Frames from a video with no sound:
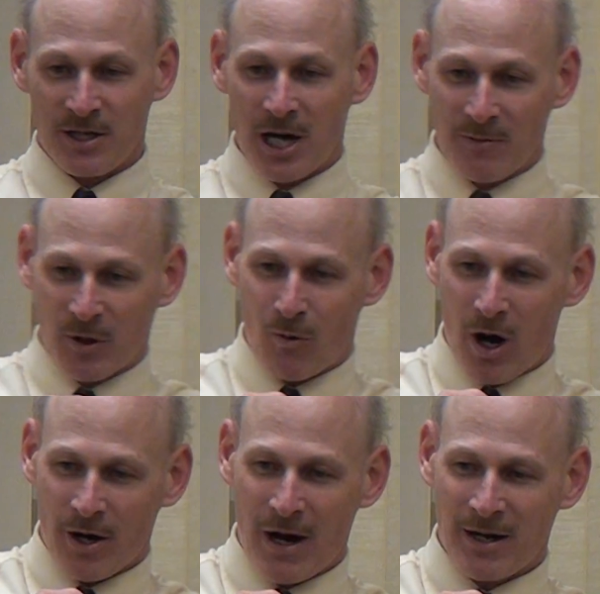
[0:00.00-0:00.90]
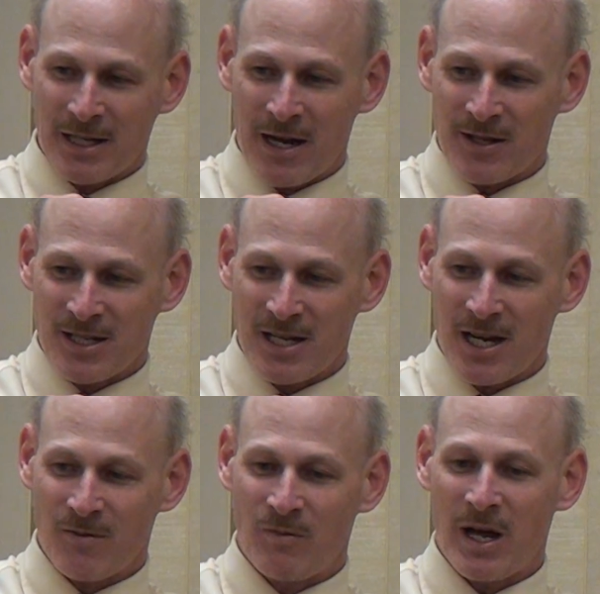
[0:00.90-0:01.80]
Dump the water out down the
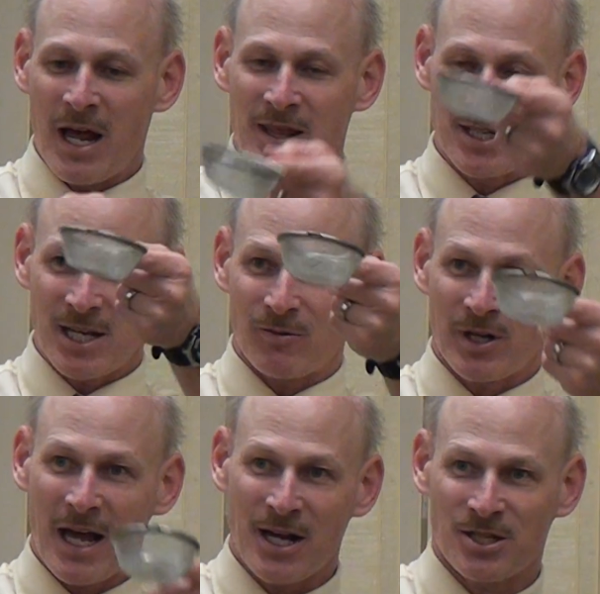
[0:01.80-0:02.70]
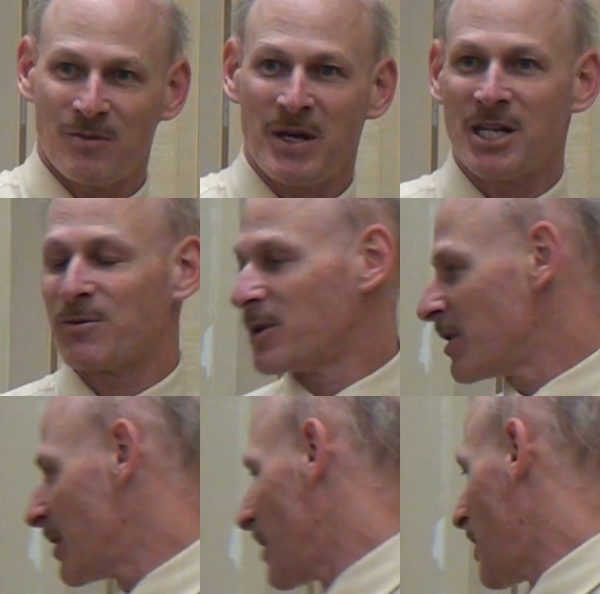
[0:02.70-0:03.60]
sink, and this thing will catch the beads
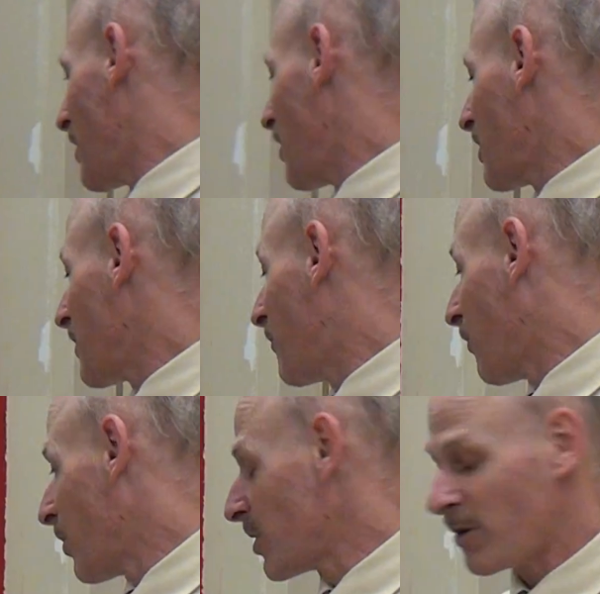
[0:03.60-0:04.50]
for you,